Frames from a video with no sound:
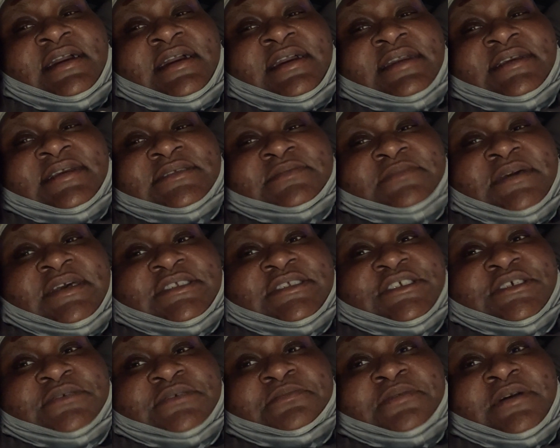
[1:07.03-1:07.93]
He's my
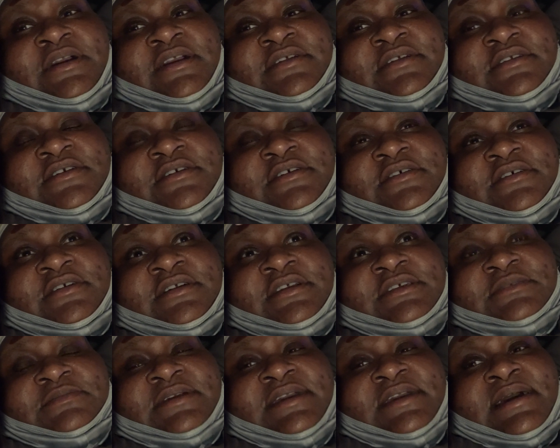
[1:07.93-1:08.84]
gym partner. He's been